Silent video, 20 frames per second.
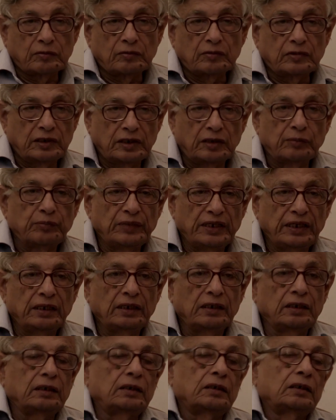Their
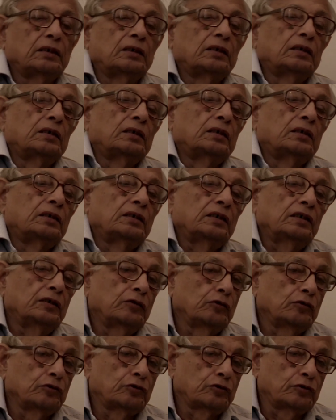main
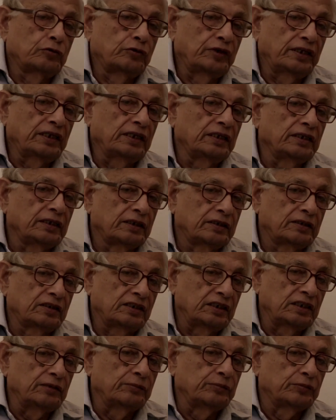heroes today, it
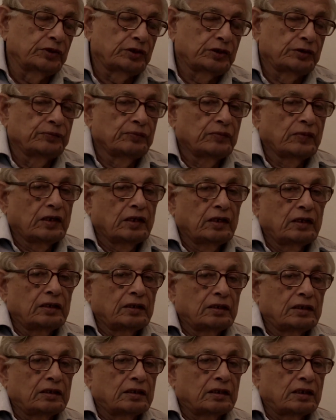seems,
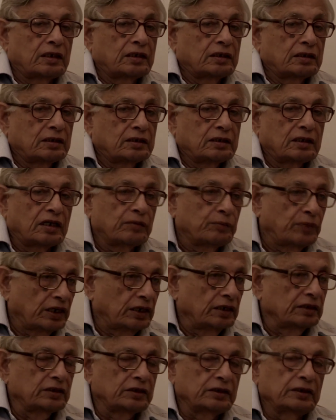are
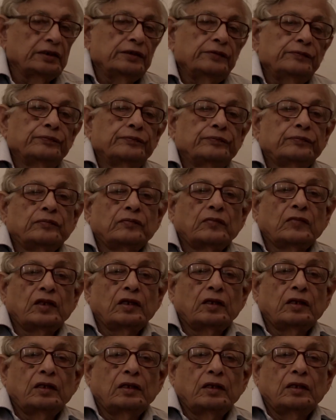Bhagat Singh,
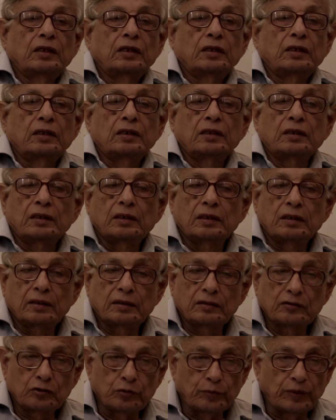
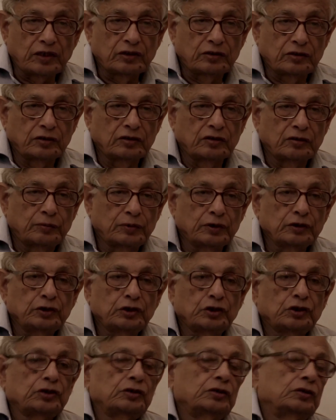Subhash Chandra
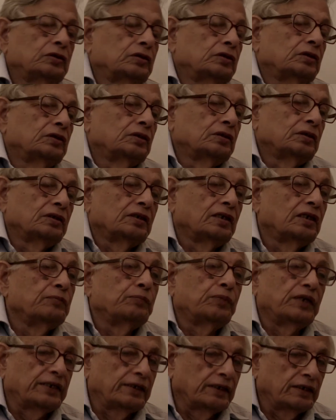Bose and
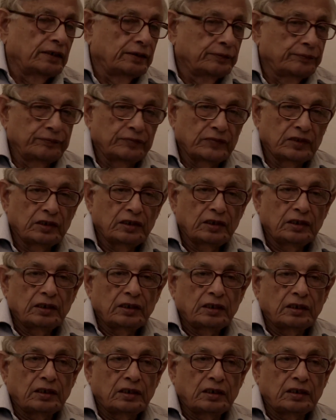Patel.
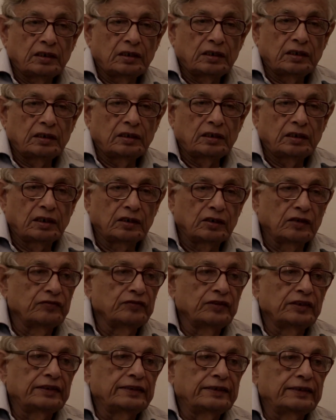None of
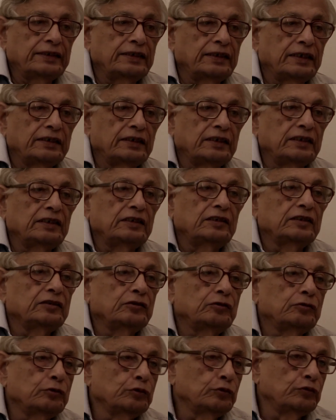the three had anything
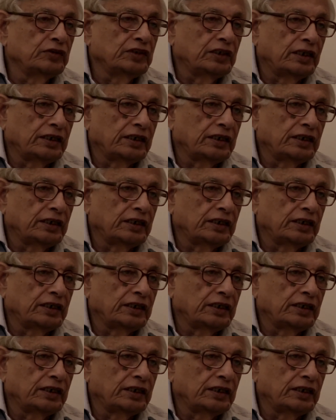to do with